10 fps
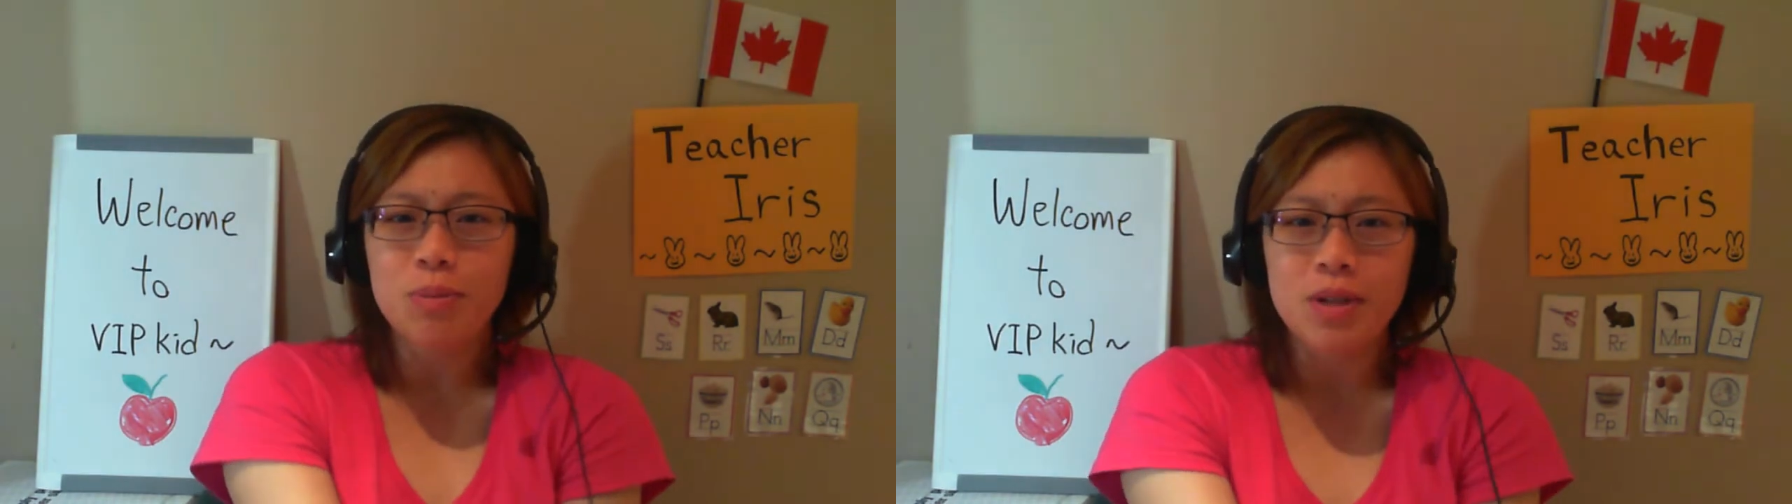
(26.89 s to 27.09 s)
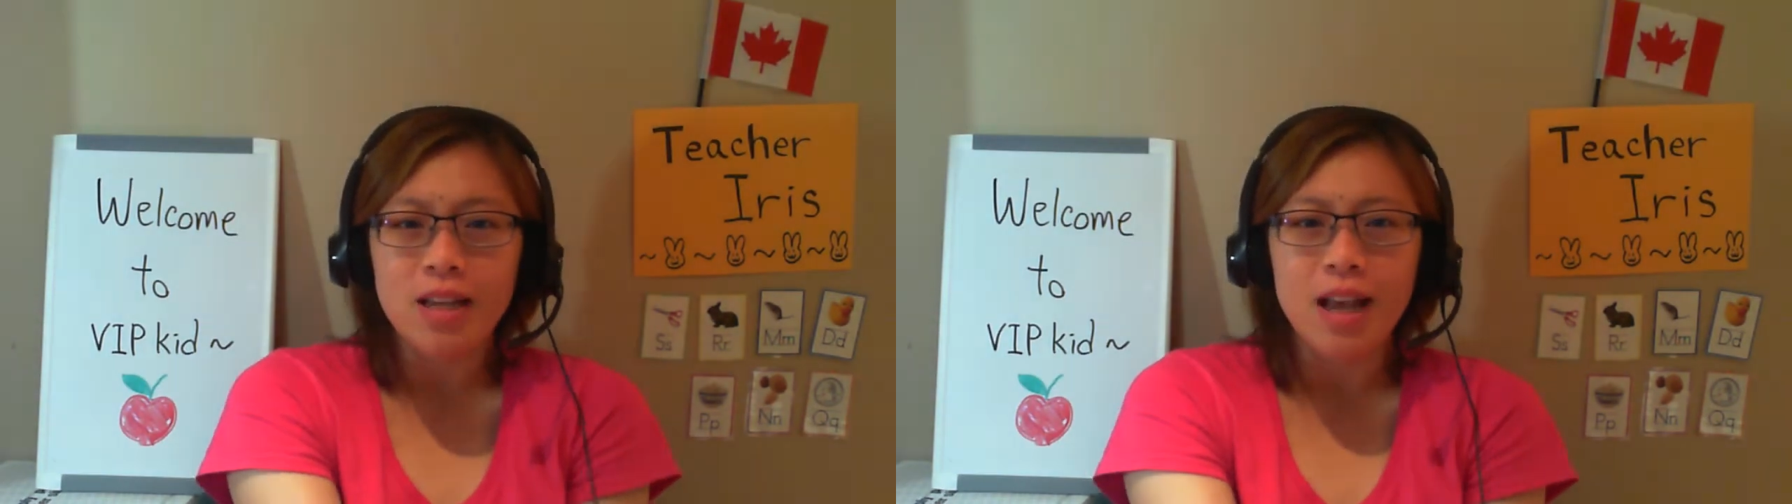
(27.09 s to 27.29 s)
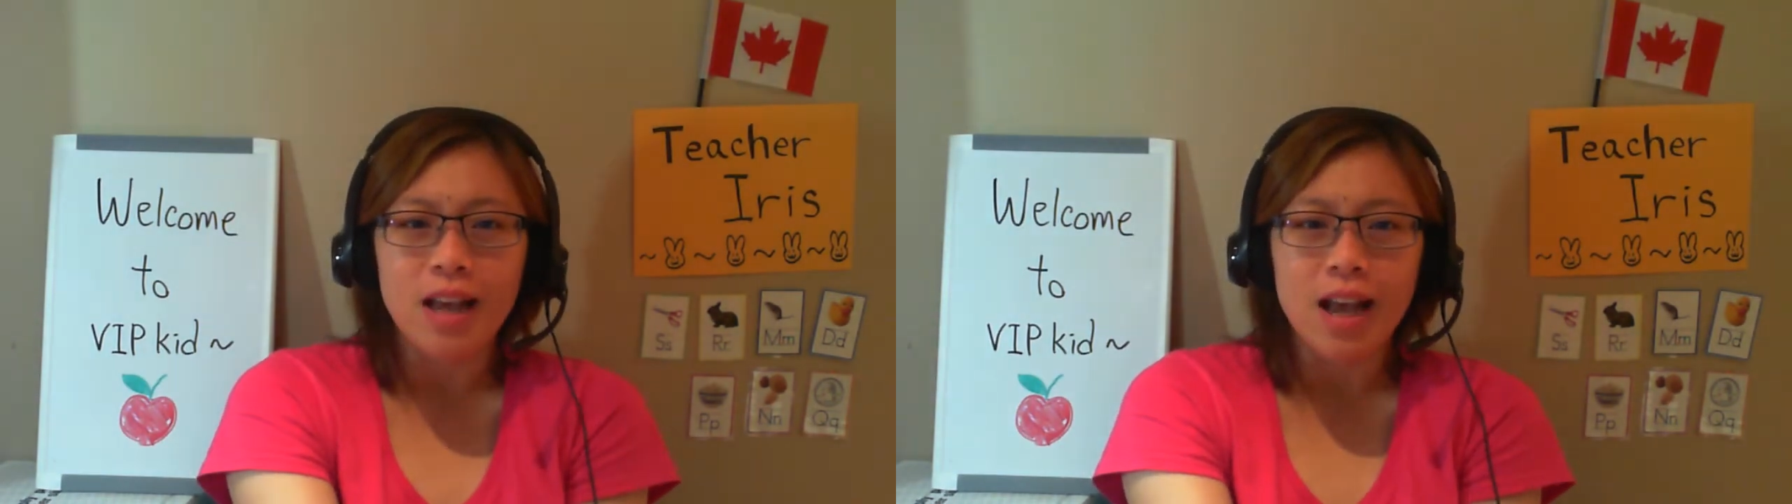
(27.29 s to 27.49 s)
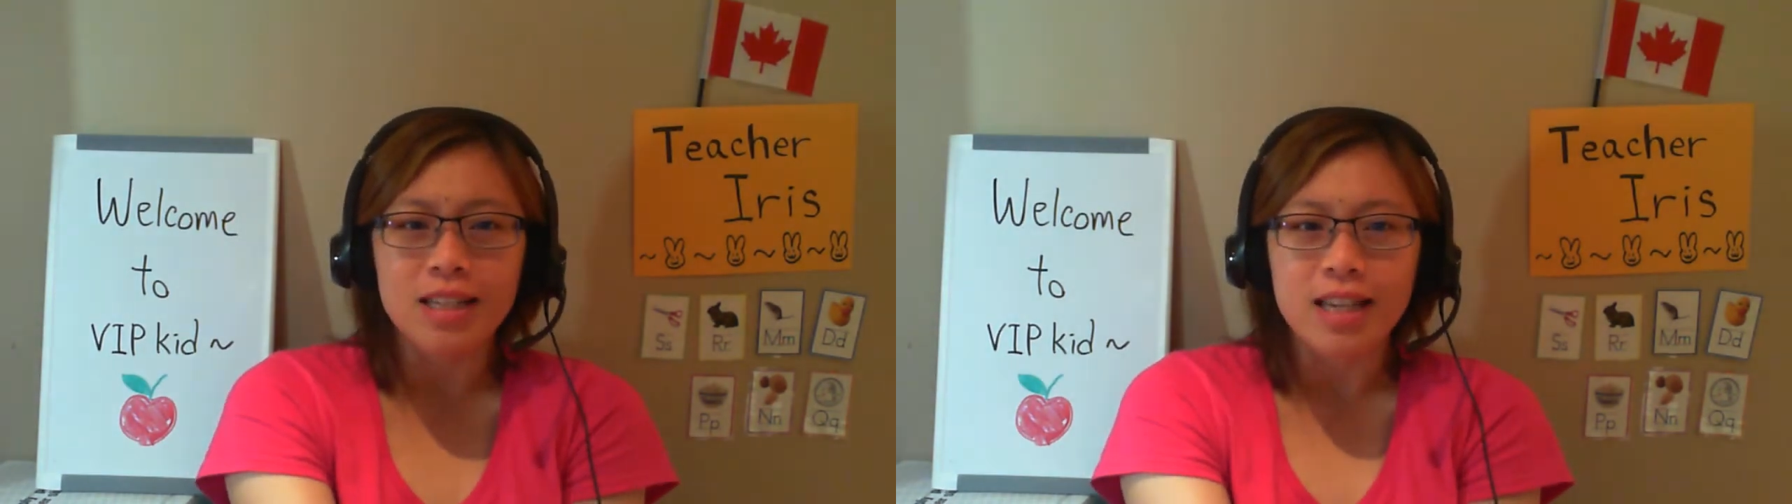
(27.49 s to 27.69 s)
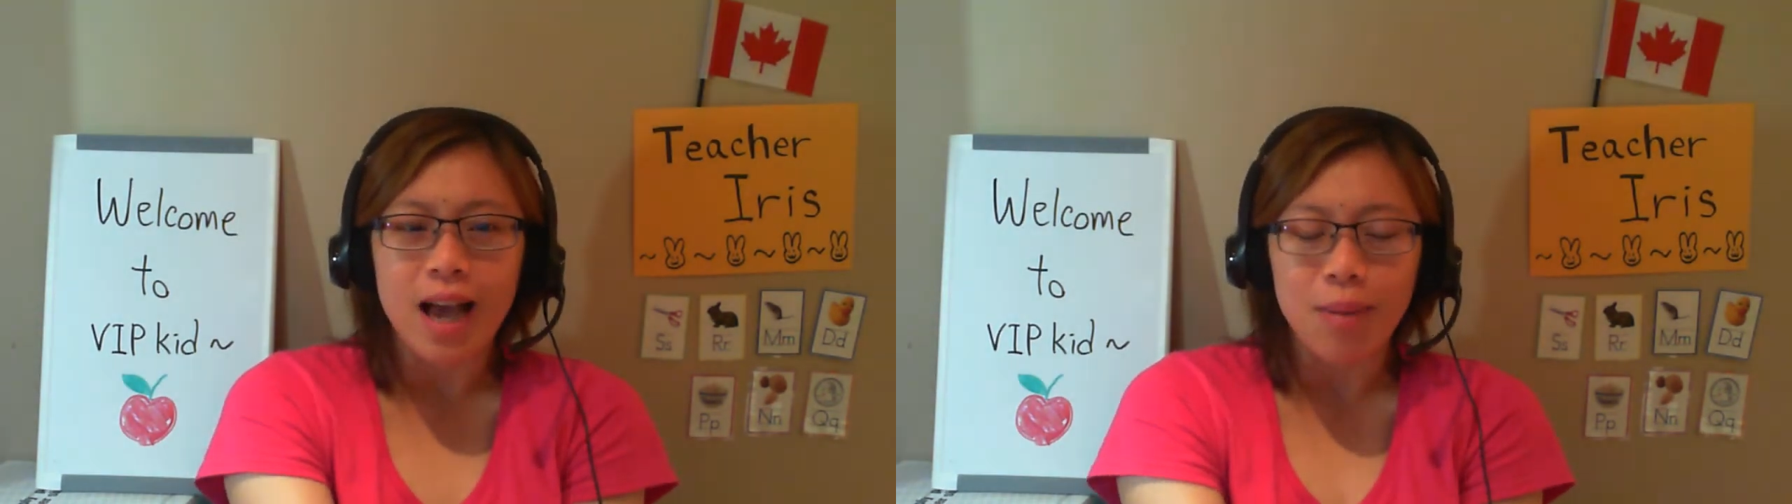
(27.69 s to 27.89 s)
bit
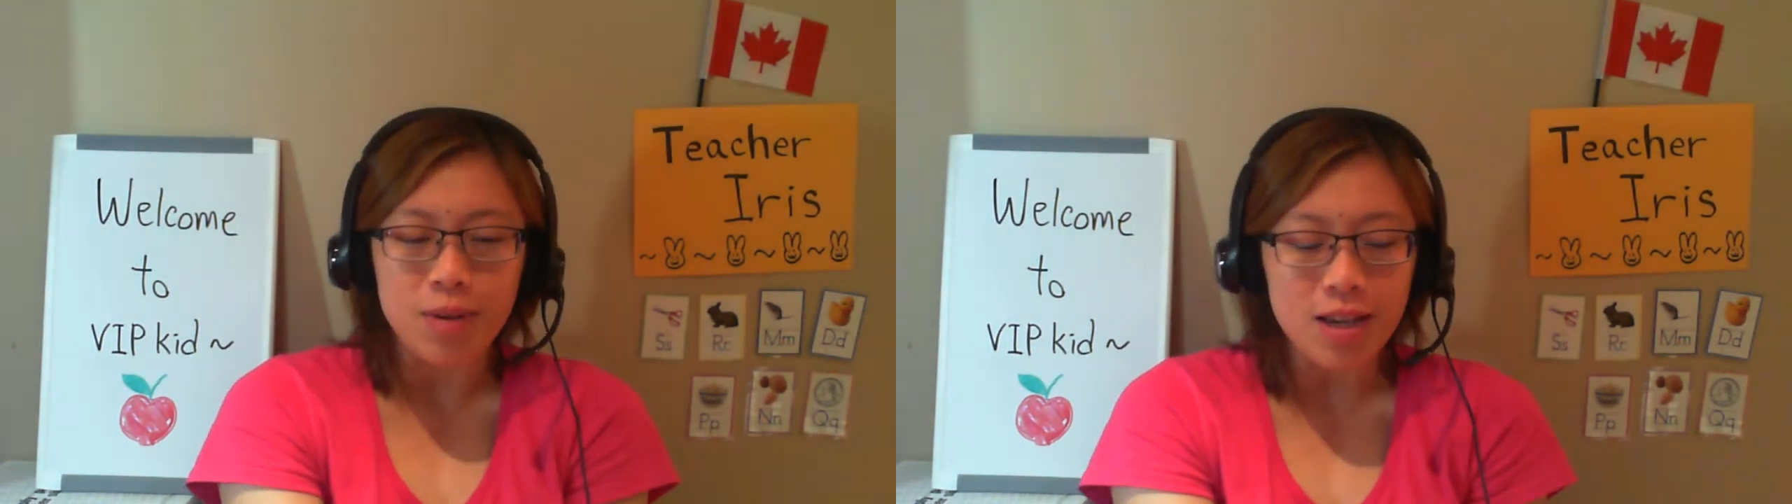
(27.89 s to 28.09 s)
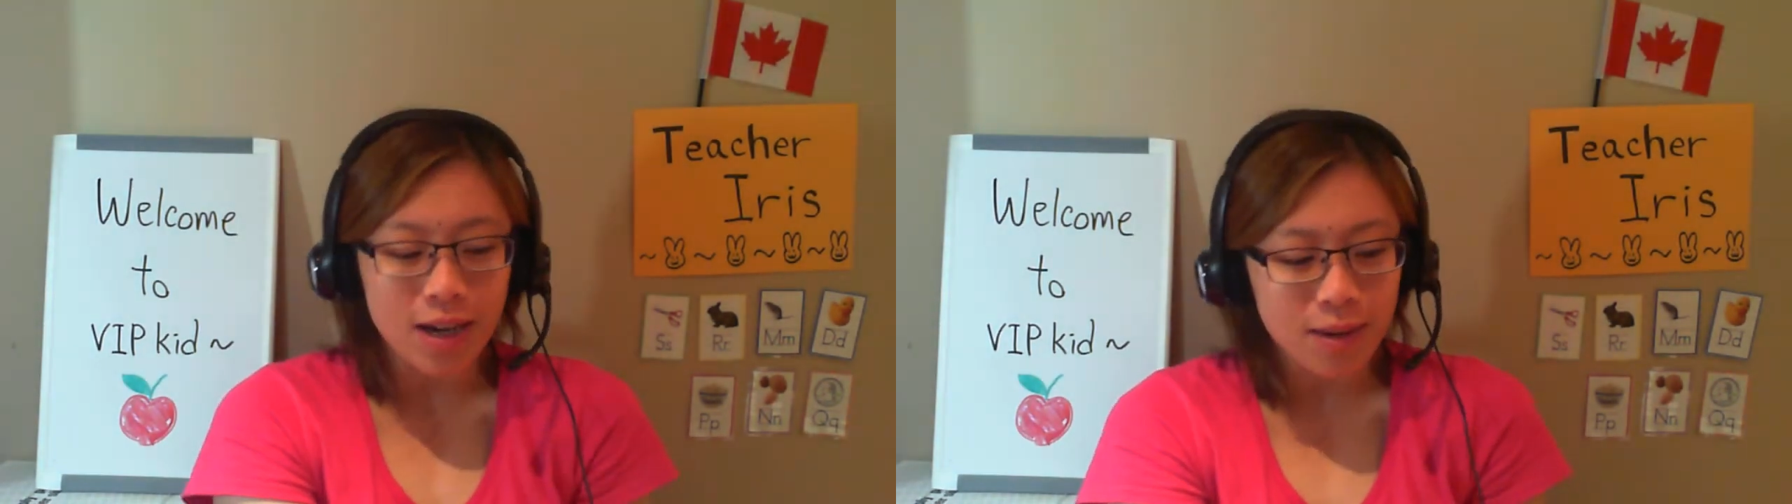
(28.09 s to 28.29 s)
handicappy.